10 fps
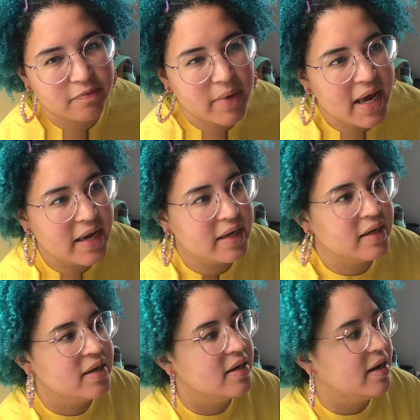of May.
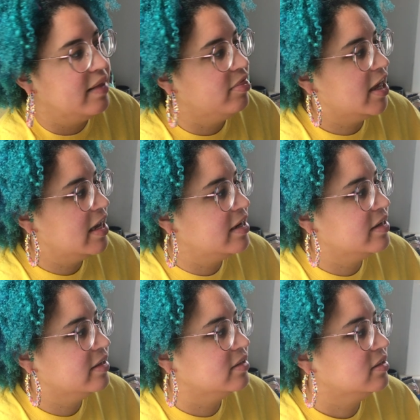And then
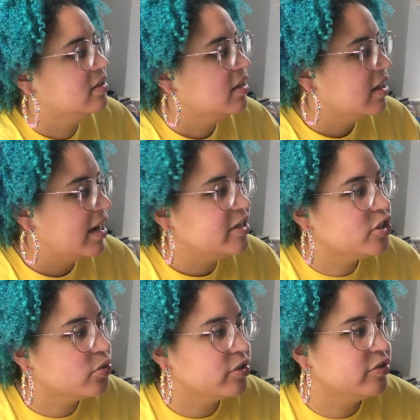I
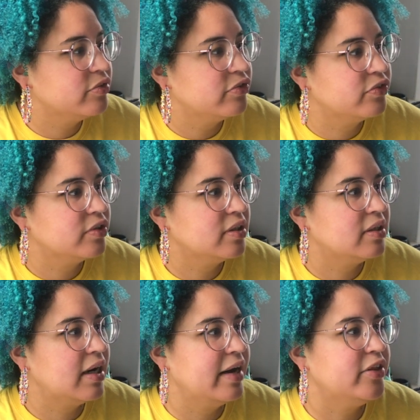just sort of
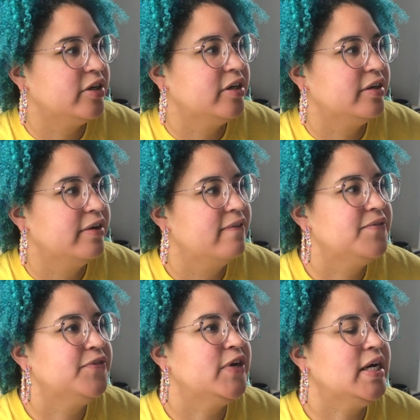either
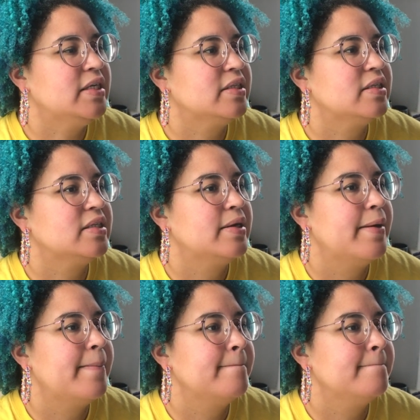felt
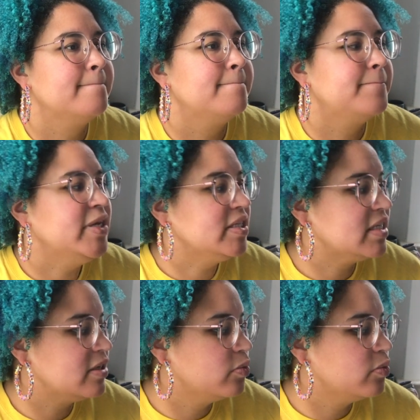busy